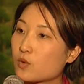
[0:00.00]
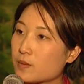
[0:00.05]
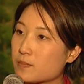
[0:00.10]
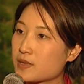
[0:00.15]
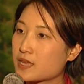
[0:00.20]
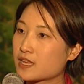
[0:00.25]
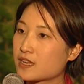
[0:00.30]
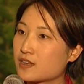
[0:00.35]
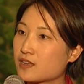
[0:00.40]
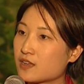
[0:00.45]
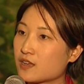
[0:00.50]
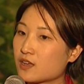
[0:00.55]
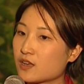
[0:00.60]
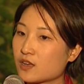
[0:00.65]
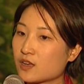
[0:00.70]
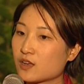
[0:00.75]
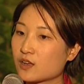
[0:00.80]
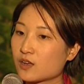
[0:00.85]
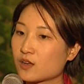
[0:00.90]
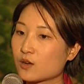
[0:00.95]
women
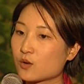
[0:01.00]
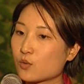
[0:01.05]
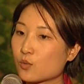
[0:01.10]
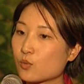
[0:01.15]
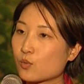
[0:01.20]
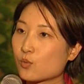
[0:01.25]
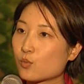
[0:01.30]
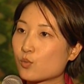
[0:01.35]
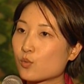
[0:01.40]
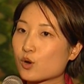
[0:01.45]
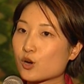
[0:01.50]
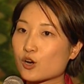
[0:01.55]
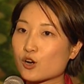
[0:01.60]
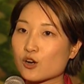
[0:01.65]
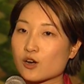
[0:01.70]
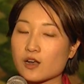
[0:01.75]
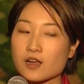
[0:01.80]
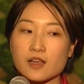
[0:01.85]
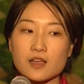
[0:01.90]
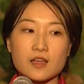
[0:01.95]

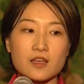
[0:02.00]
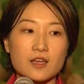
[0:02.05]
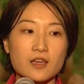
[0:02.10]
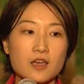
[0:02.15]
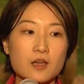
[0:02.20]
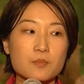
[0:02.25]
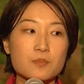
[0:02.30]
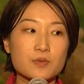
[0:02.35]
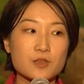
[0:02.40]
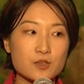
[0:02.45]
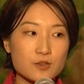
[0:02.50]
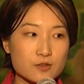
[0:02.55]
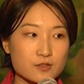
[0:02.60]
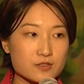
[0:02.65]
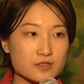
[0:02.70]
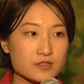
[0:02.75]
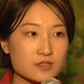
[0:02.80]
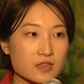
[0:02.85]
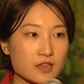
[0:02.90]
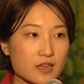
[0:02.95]
were
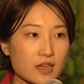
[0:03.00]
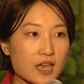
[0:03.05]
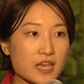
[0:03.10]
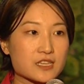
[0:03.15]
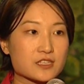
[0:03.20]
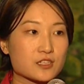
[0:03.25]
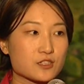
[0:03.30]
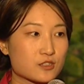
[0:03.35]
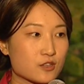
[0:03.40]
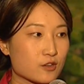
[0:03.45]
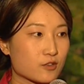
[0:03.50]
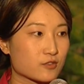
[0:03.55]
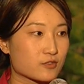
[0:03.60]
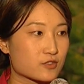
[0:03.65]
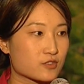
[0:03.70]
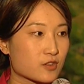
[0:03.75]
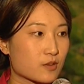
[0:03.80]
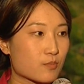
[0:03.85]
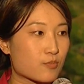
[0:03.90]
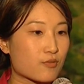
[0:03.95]
abused as
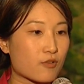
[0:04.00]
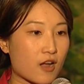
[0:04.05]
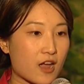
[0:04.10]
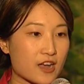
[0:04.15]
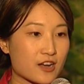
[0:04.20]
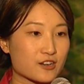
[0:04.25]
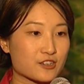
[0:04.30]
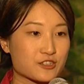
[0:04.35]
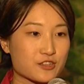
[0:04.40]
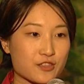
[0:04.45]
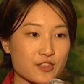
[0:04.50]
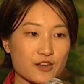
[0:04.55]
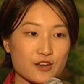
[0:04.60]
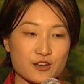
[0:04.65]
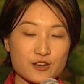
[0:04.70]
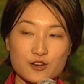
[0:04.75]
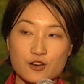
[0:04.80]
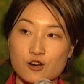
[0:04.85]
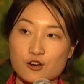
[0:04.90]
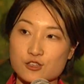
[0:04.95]
adults prior to their
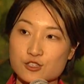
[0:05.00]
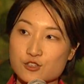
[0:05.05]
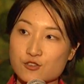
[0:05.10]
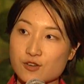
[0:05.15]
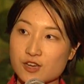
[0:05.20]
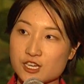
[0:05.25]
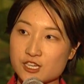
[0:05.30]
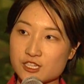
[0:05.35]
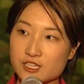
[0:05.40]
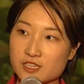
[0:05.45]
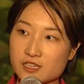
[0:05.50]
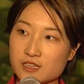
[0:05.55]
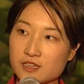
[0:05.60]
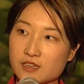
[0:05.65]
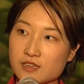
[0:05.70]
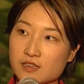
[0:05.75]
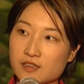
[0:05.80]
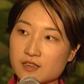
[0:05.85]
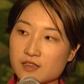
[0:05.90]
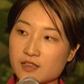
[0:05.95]
incarceration?
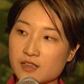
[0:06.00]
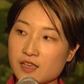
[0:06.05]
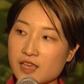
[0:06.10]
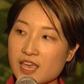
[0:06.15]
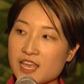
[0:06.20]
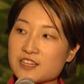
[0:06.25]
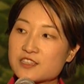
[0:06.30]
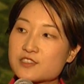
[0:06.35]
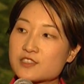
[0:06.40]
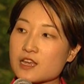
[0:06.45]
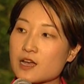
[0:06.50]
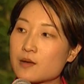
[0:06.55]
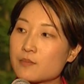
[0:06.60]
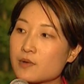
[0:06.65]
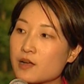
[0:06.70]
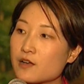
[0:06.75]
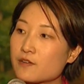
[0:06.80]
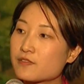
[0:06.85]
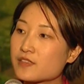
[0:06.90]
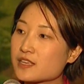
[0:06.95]
And some
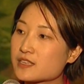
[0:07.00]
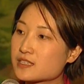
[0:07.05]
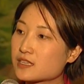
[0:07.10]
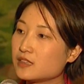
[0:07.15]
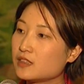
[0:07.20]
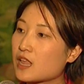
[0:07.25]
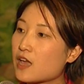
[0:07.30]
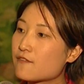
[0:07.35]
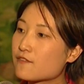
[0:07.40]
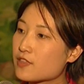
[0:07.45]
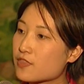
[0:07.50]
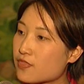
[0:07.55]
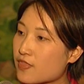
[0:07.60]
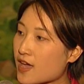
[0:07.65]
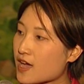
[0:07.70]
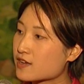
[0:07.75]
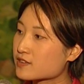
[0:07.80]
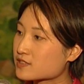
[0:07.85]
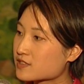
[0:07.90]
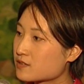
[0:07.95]
of these
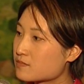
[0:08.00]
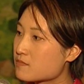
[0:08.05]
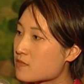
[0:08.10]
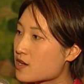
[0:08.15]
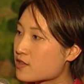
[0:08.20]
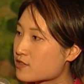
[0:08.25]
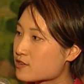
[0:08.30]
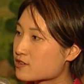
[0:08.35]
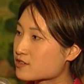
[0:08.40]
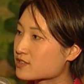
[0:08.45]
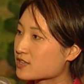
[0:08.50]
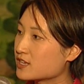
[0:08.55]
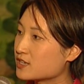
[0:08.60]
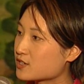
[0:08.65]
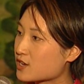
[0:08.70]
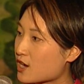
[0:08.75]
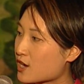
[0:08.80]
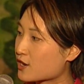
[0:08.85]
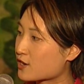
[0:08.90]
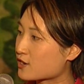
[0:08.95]
11,000 mothers and
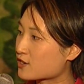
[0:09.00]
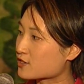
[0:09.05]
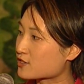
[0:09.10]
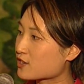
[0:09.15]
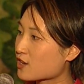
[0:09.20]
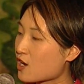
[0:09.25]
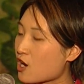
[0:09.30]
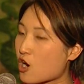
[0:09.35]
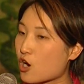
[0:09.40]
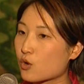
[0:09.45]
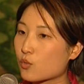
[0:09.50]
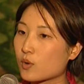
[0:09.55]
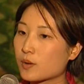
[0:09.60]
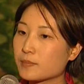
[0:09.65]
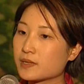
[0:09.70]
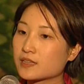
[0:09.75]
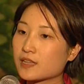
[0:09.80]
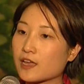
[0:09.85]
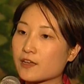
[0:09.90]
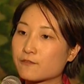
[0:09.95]
daughters are
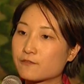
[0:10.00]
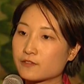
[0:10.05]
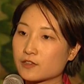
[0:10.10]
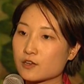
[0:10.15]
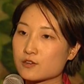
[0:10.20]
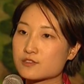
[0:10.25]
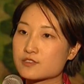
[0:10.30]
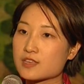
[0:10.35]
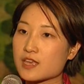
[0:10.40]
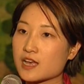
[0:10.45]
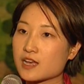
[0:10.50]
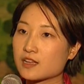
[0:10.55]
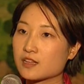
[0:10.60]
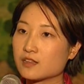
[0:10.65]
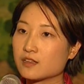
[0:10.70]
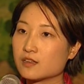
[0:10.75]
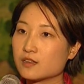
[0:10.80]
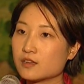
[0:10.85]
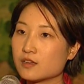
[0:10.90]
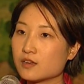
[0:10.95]
women like Flozell,